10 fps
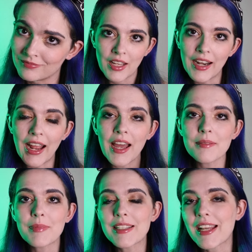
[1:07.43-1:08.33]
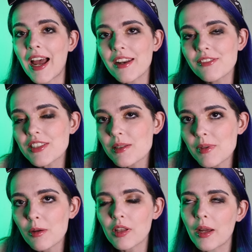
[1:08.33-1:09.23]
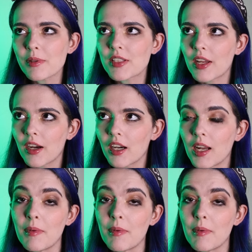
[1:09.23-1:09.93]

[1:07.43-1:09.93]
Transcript: And I had my dad visit me while I was there,